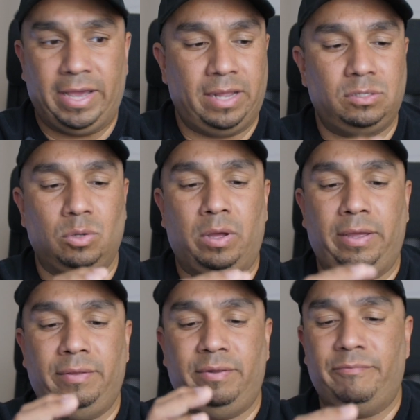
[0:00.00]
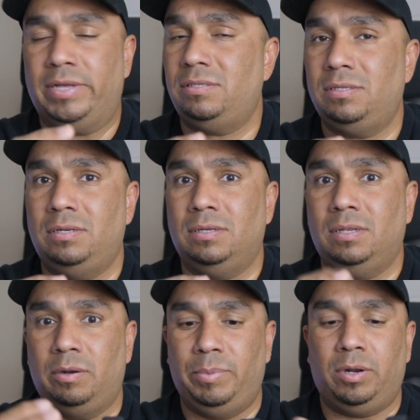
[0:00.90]
had. So I invested a
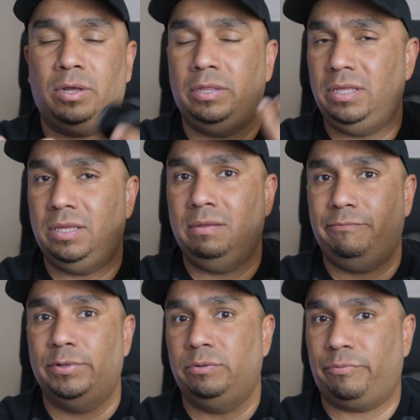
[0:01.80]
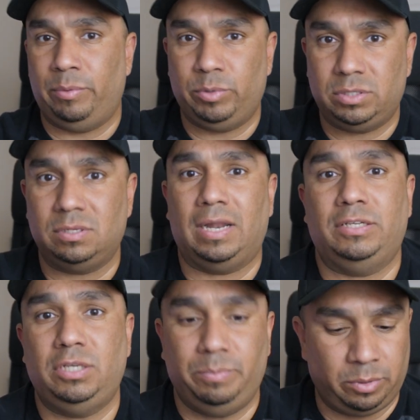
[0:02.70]
little bit on the filter frame, which is a
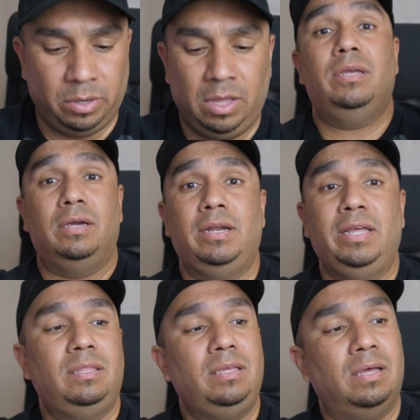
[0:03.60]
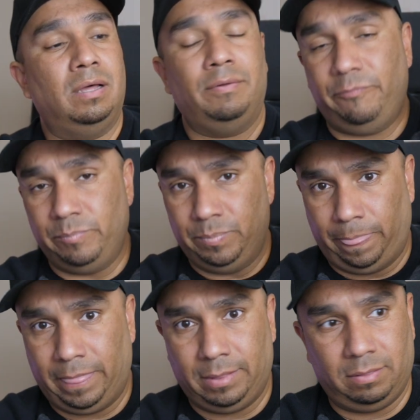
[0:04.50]
lot cheaper. You're going to need
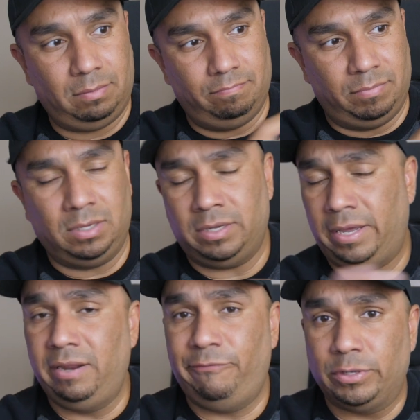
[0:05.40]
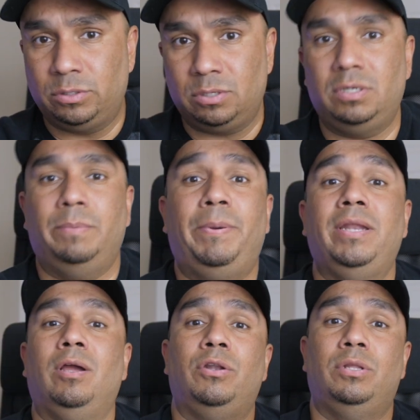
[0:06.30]
the ND filter,
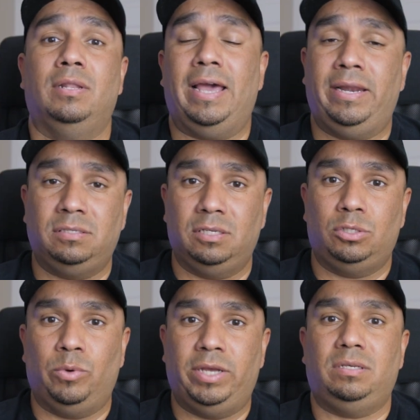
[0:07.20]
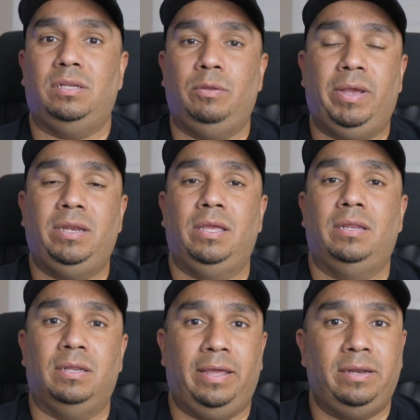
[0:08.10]
depending on the lighting situation. You may
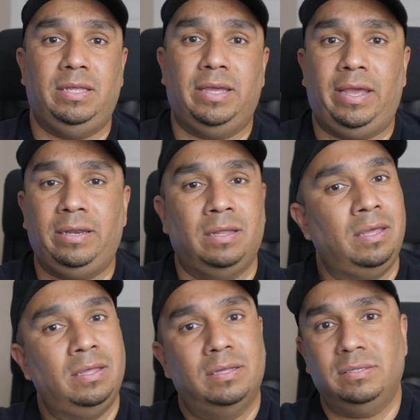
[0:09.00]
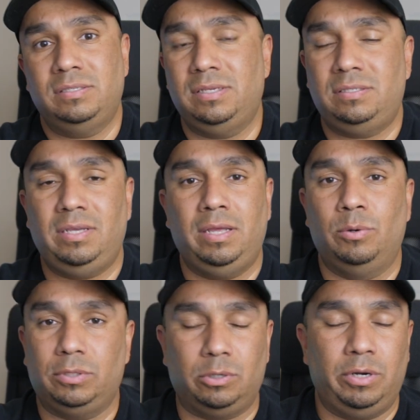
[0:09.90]
need an ND8, a
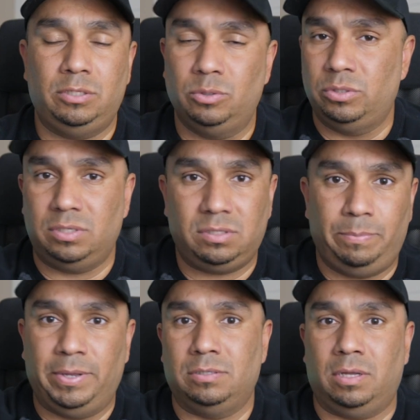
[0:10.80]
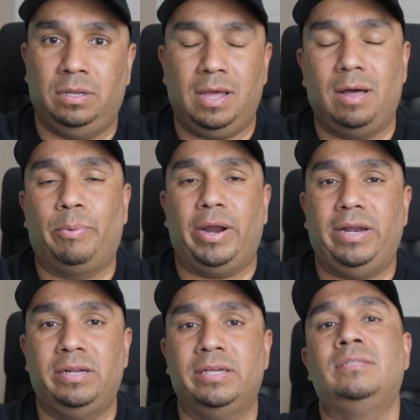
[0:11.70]
16 or a 32. It just depends on how
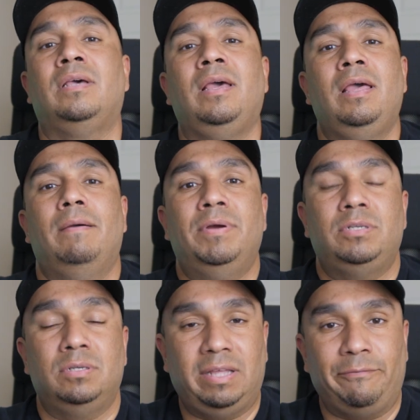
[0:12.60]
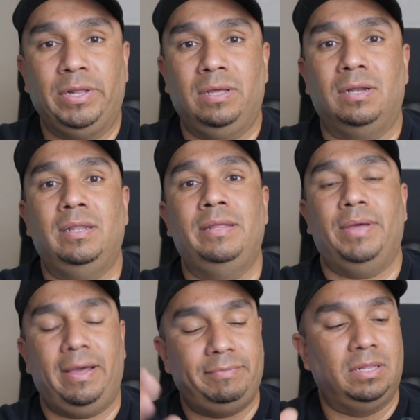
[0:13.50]
bright it is. But you're definitely
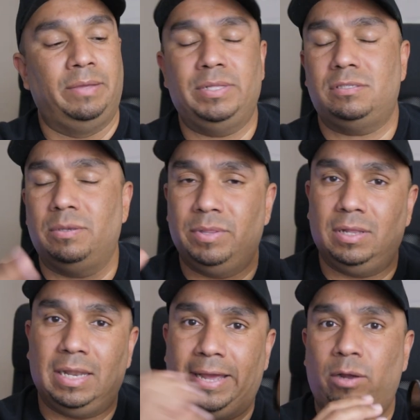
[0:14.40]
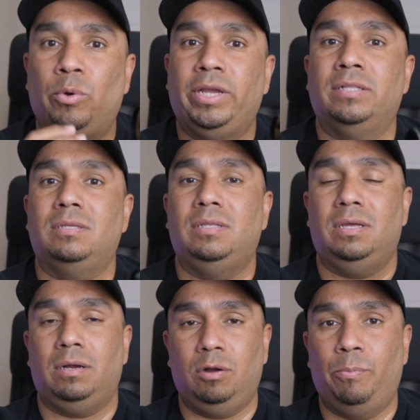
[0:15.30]
going to have to limit some of the light going into the
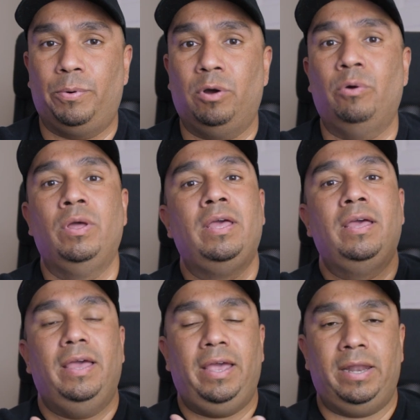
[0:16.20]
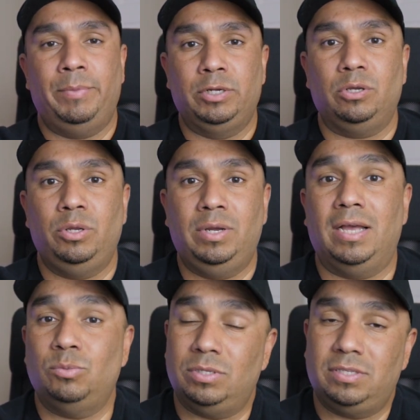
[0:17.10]
GoPro. And I'm going to show you
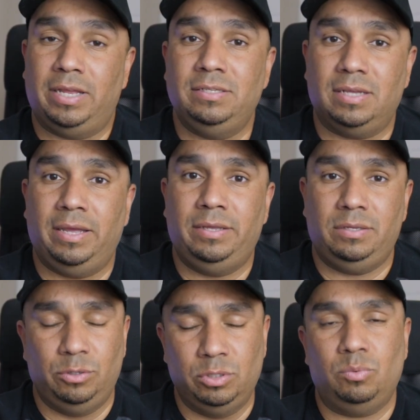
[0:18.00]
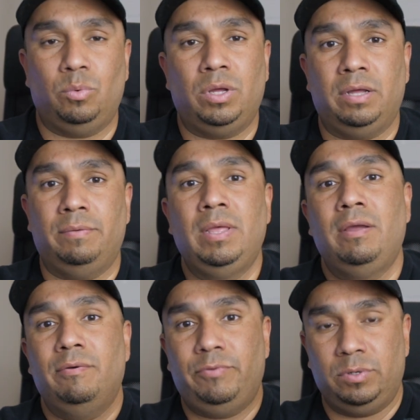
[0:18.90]
guys what settings I use
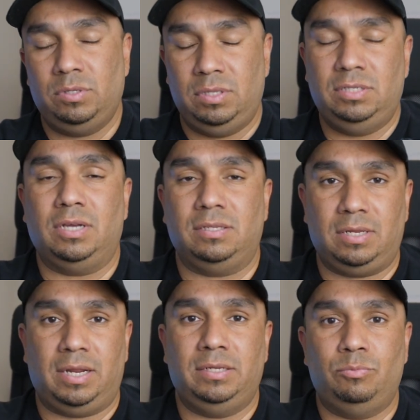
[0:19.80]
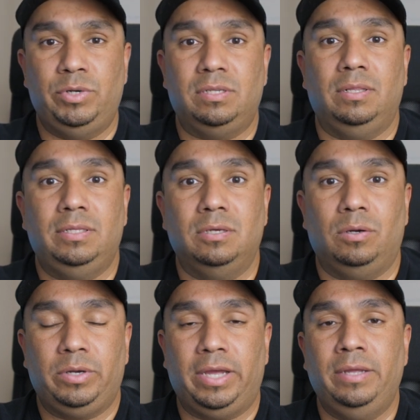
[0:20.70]
for these shots that I recently
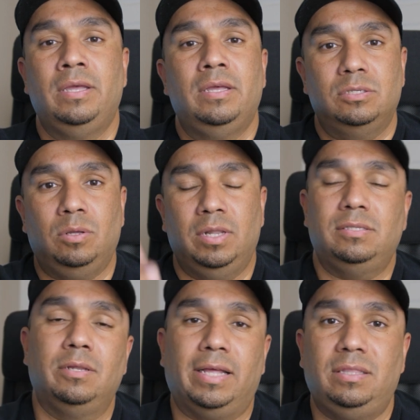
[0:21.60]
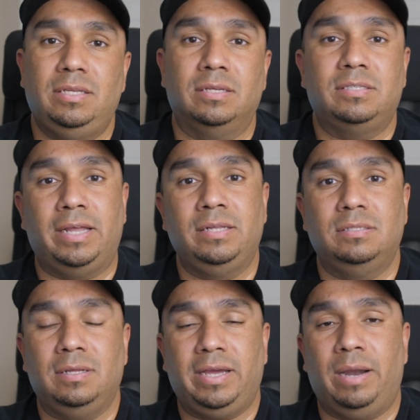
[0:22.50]
took, okay? So let's look at the
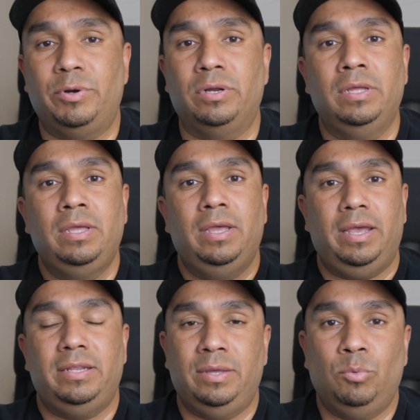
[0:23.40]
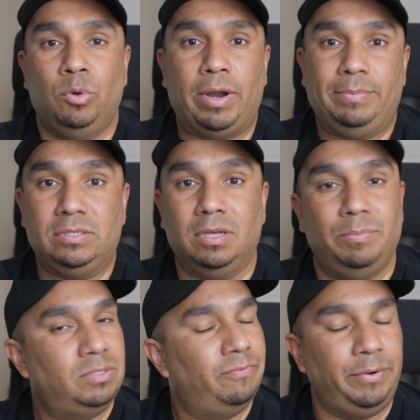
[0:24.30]
settings of the camera, and then we'll wrap this
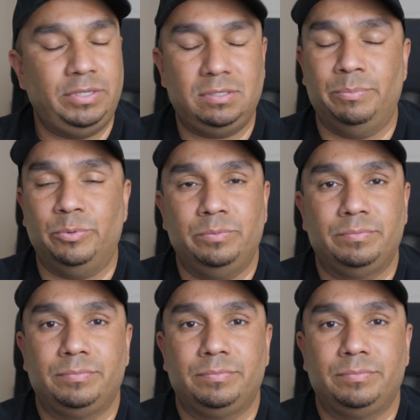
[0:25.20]
up. It's very simple.